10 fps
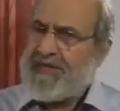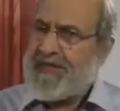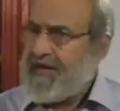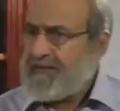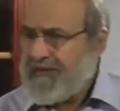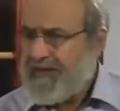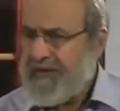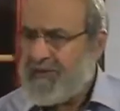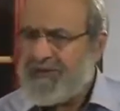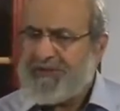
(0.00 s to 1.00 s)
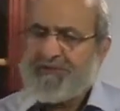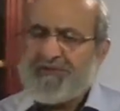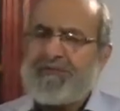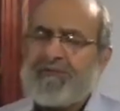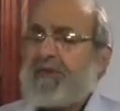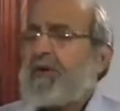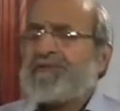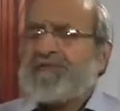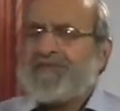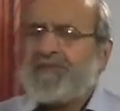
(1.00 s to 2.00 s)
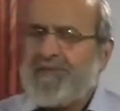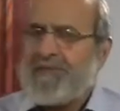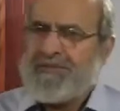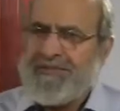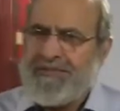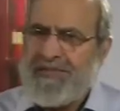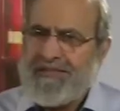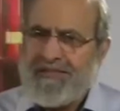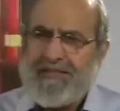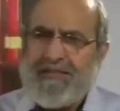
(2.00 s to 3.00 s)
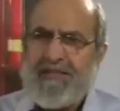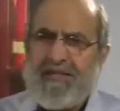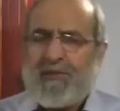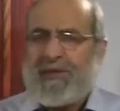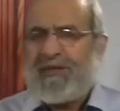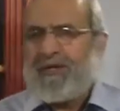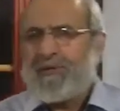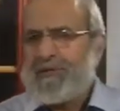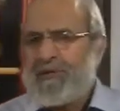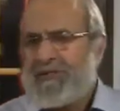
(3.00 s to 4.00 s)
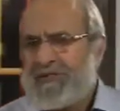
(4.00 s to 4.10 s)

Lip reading: in Arabic language. Obviously, the purpose is that we are able to